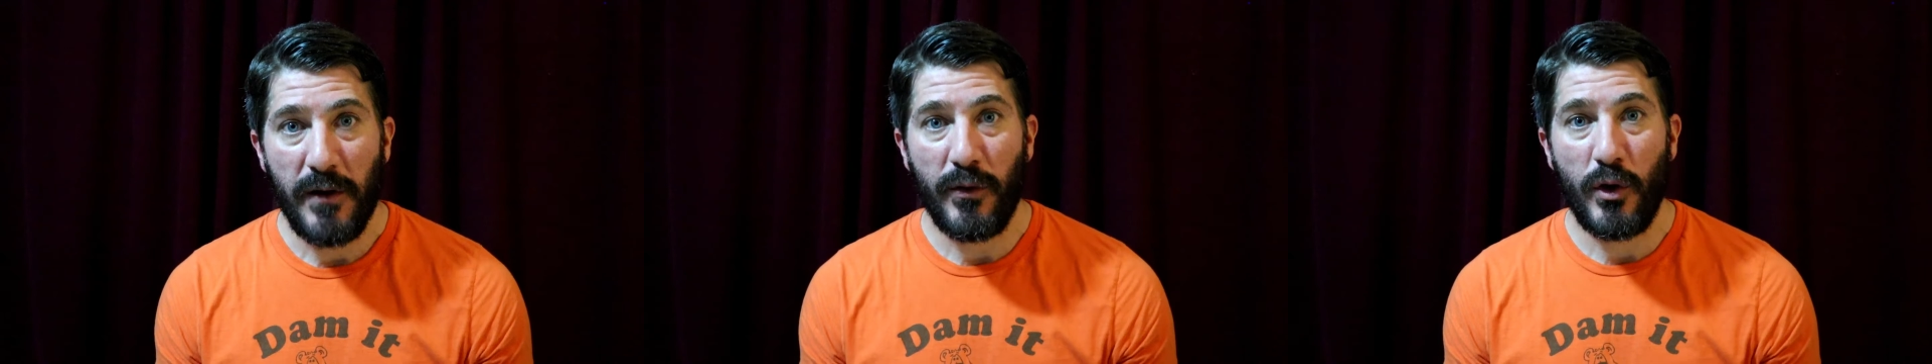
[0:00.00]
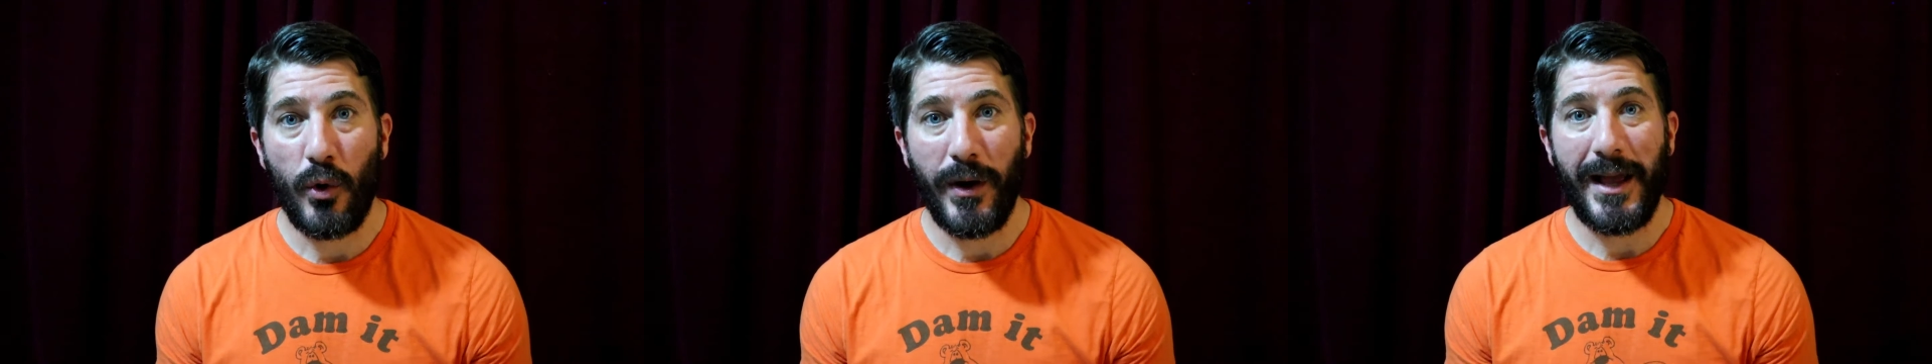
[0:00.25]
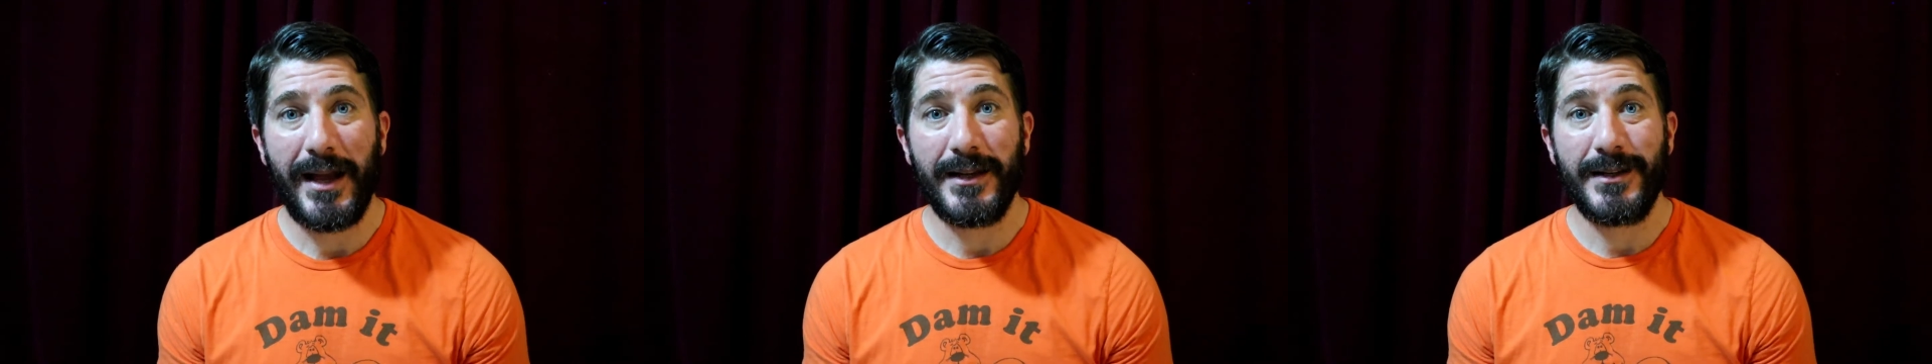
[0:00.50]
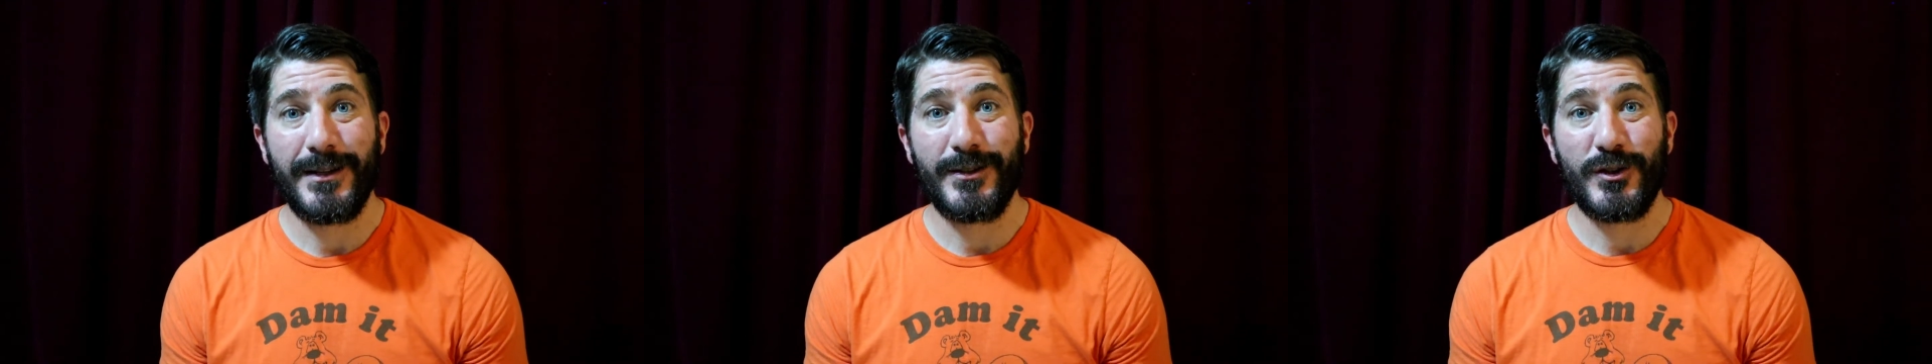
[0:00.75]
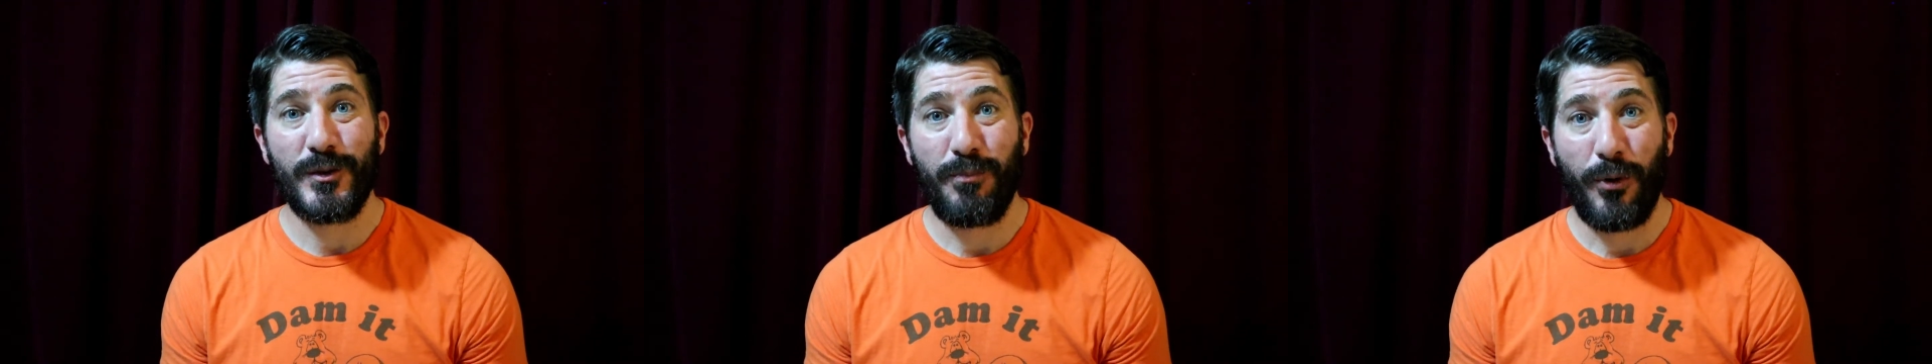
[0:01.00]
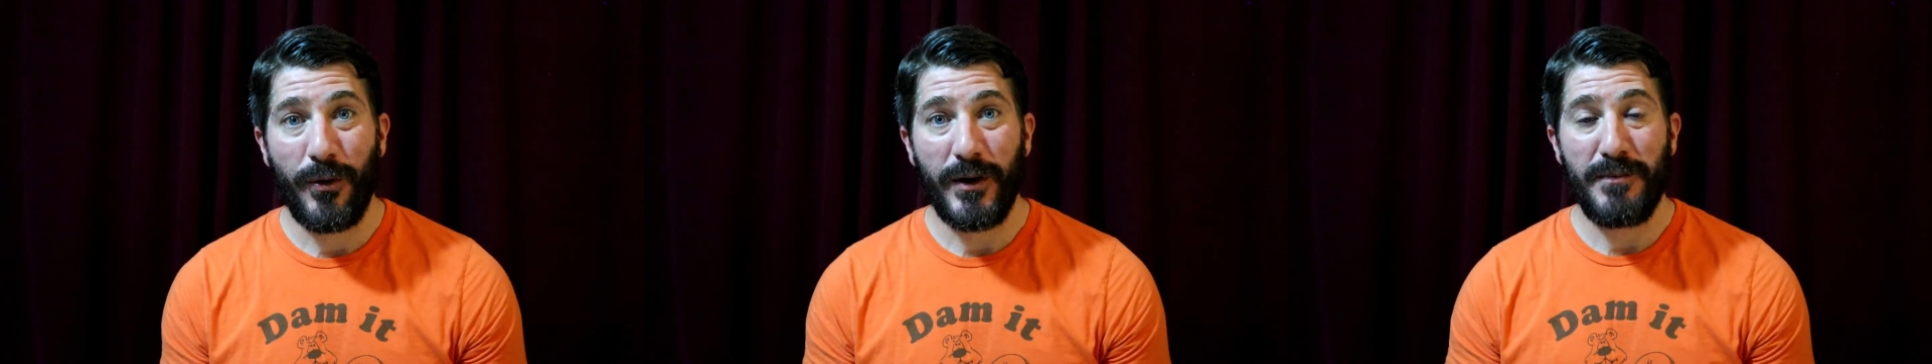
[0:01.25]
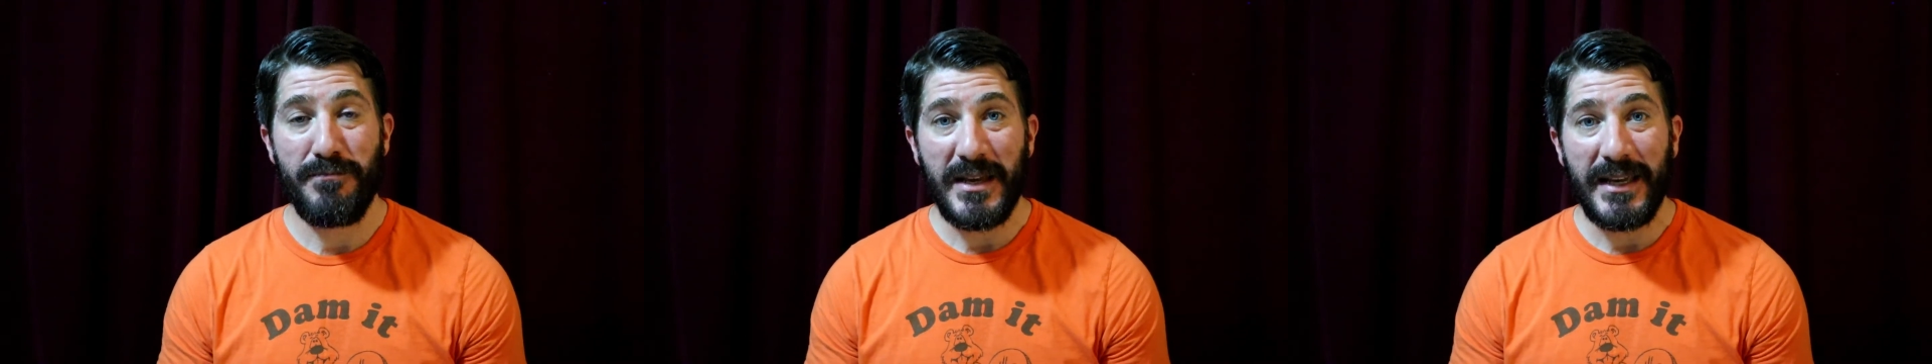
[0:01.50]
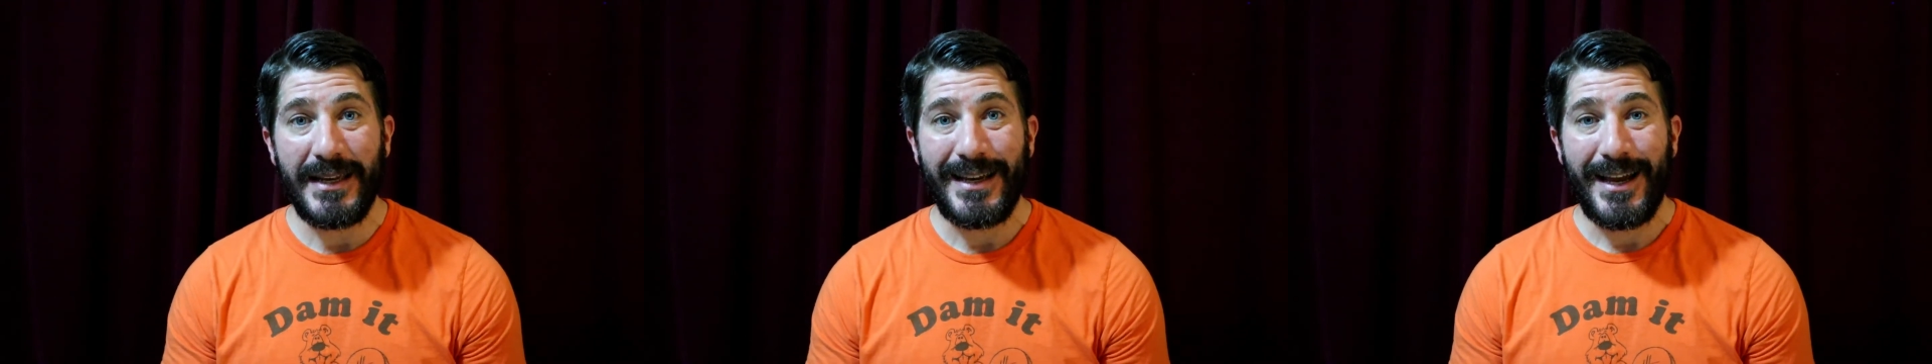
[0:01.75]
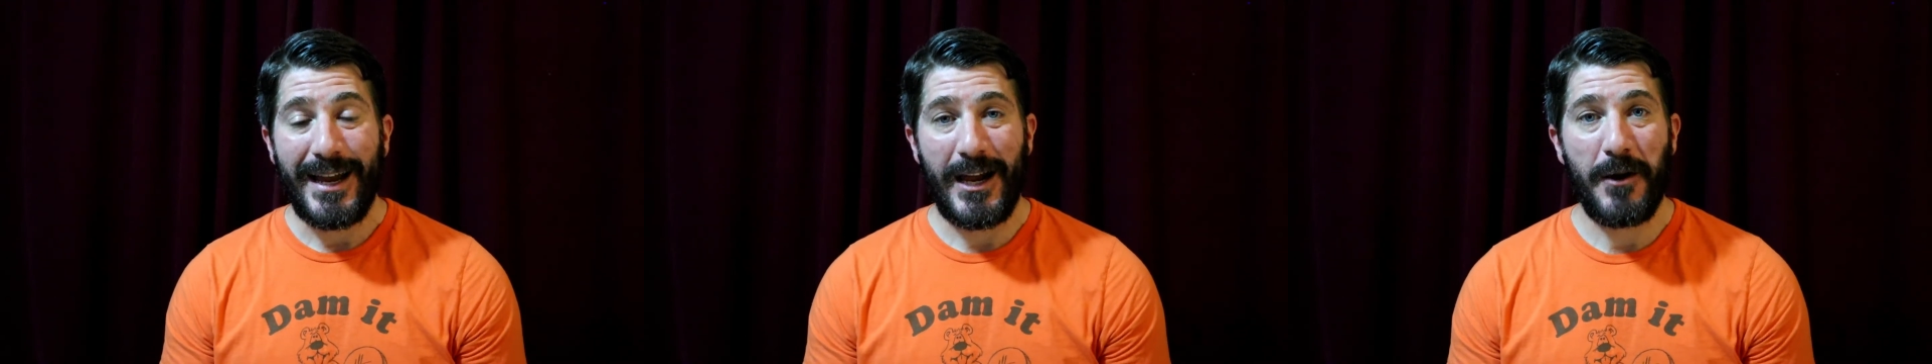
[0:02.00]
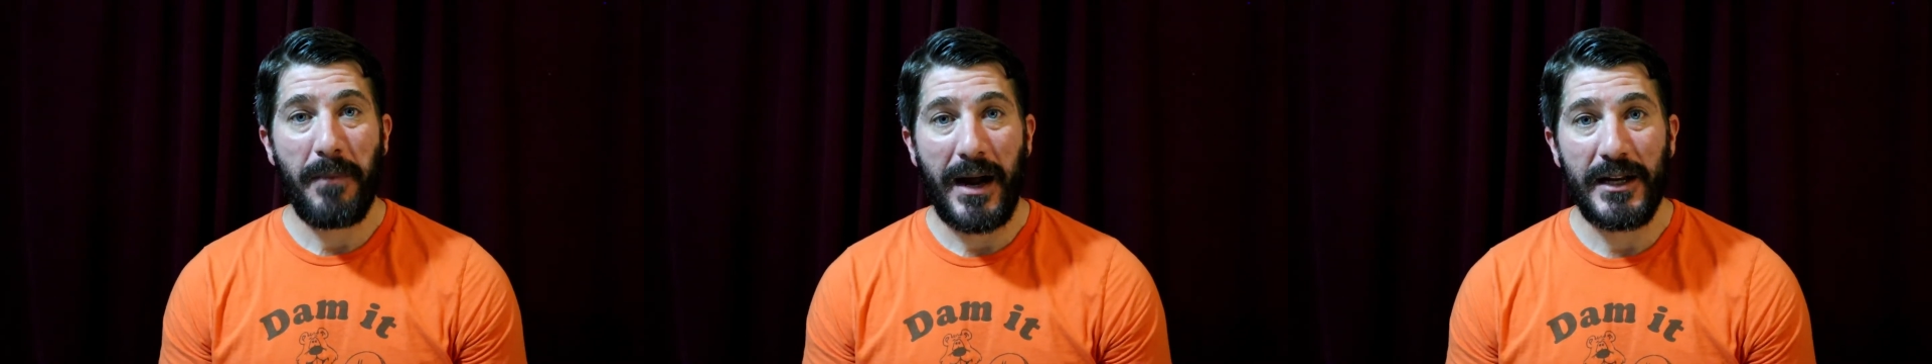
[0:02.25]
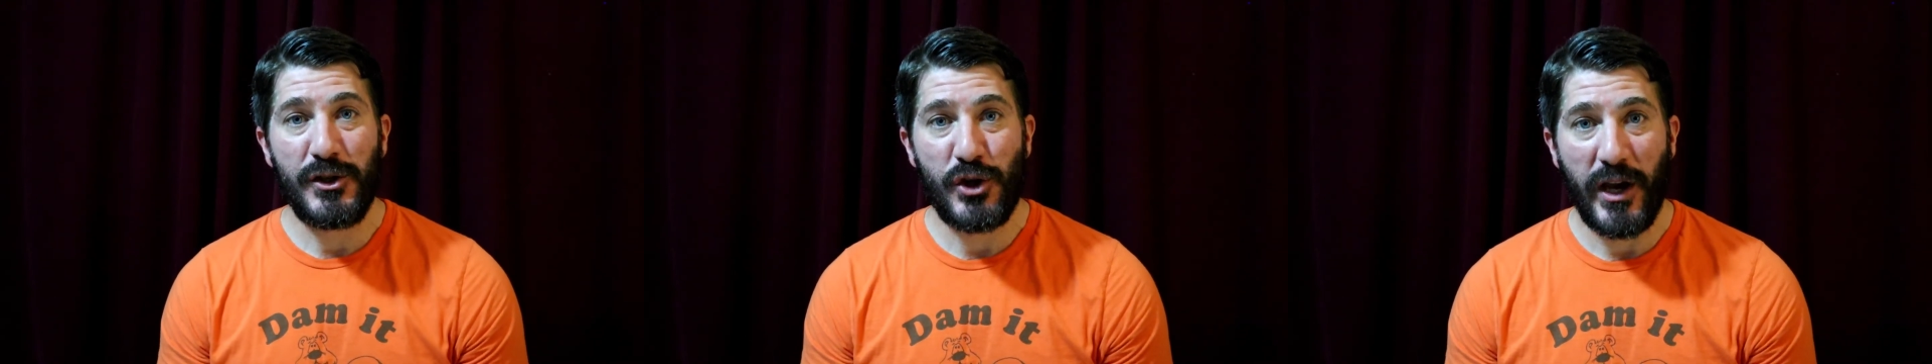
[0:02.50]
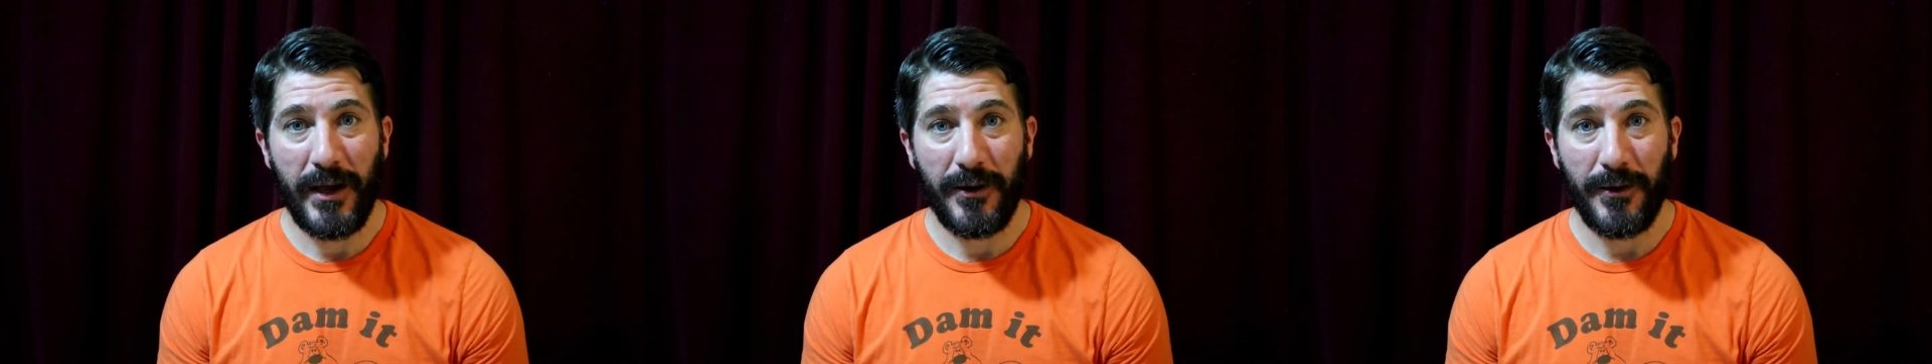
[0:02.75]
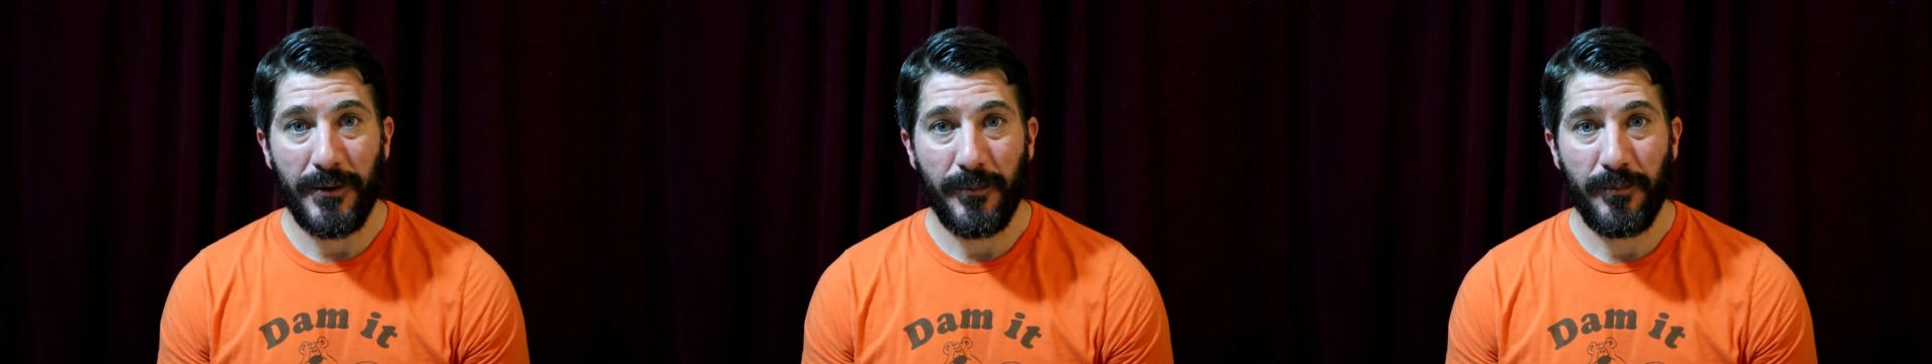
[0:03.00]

for going ahead and supporting me and my channel.